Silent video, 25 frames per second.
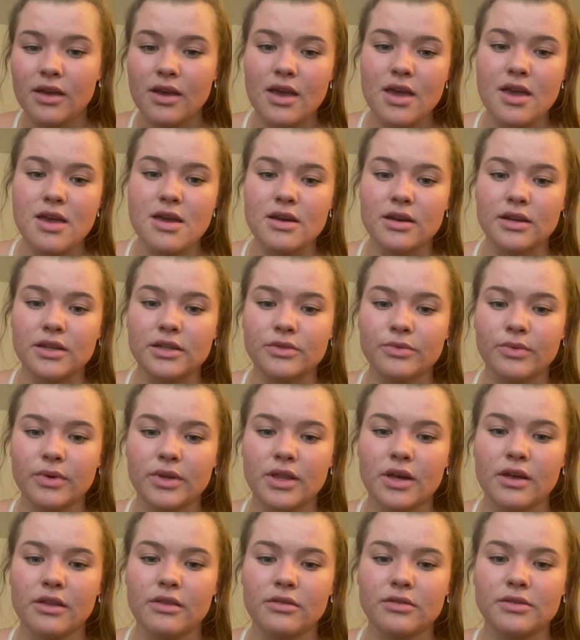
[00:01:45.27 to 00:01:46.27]
and with
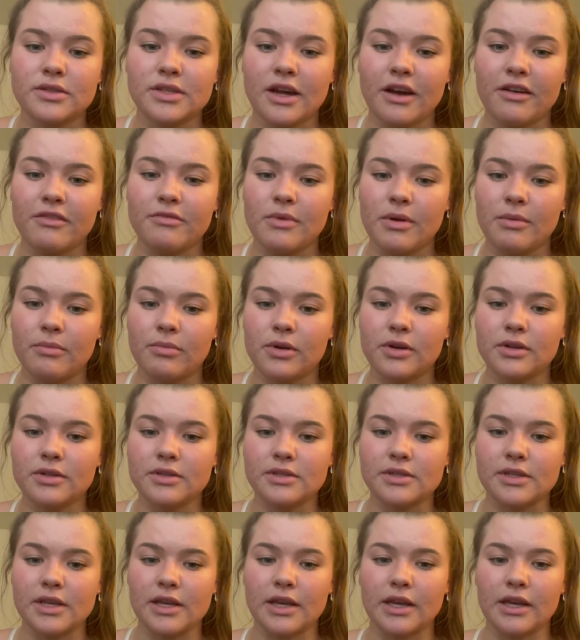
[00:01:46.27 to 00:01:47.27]
other staff
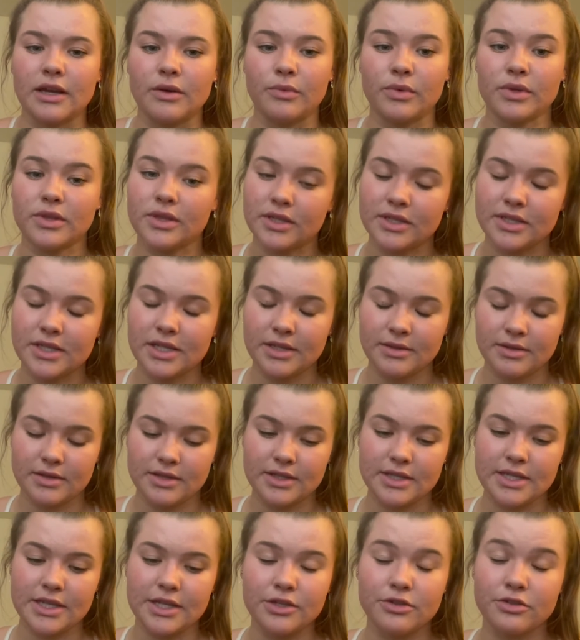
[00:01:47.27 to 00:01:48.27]
members and with the te
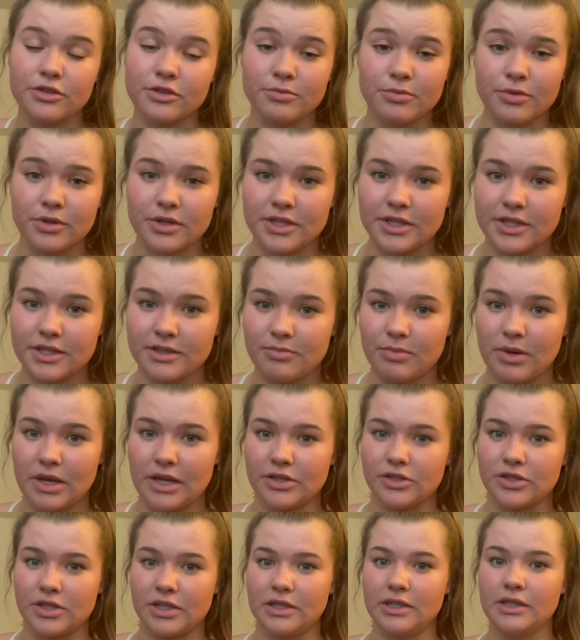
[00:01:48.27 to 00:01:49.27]
teacher's
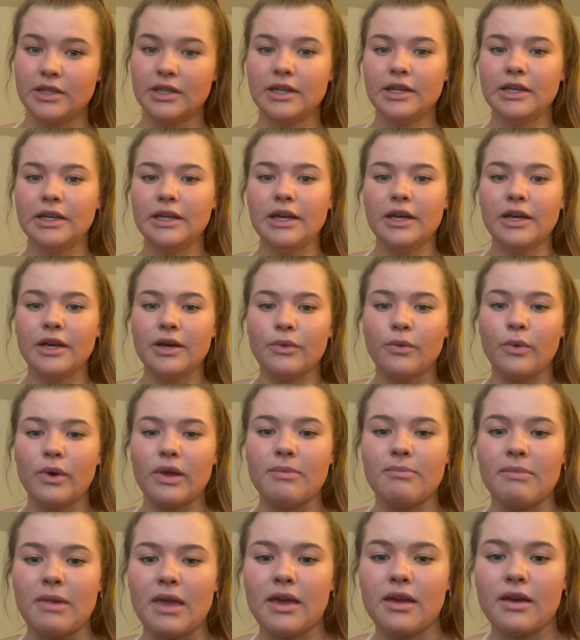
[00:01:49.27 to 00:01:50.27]
participation, we
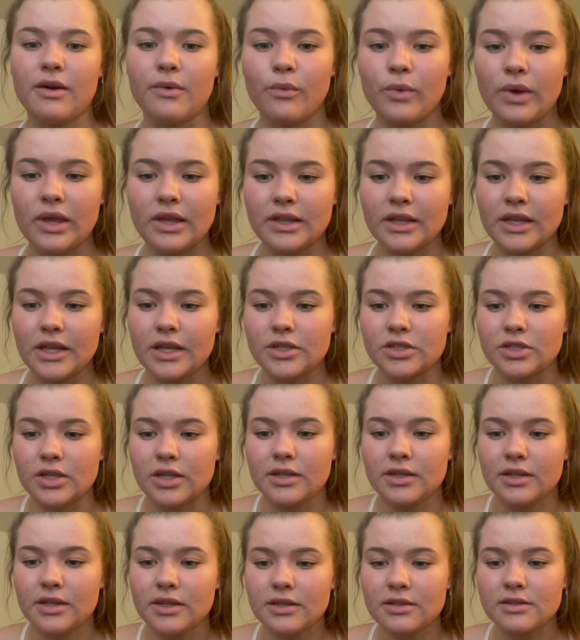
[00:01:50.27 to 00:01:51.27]
make weekly
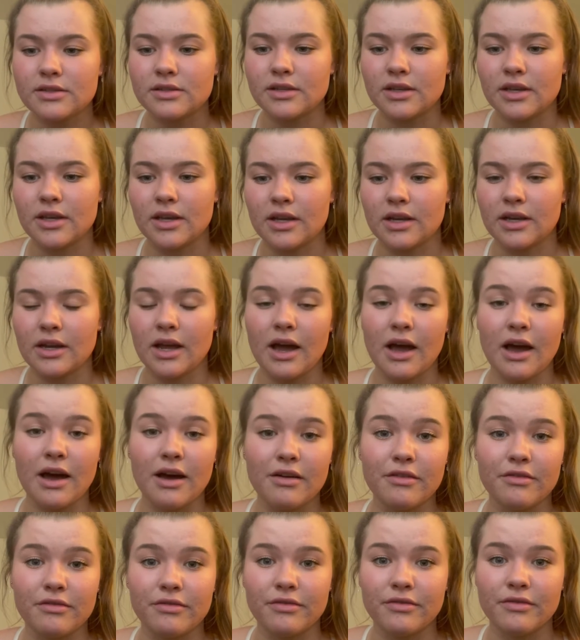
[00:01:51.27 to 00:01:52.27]
agendas and
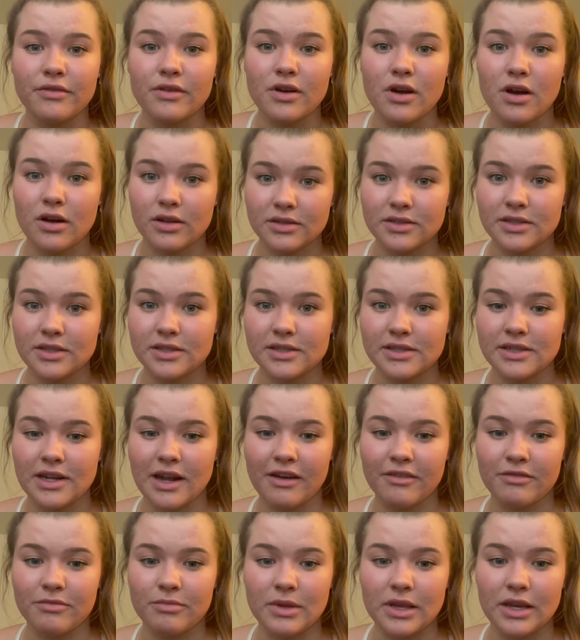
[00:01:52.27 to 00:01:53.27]
have constant
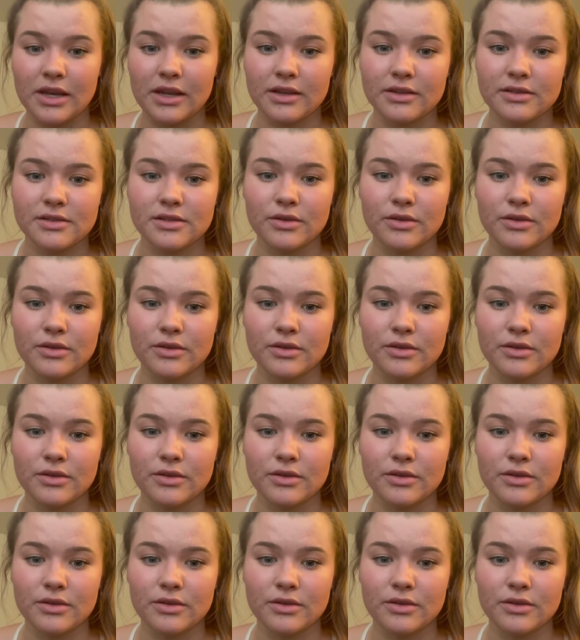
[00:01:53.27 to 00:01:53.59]
staff meetings.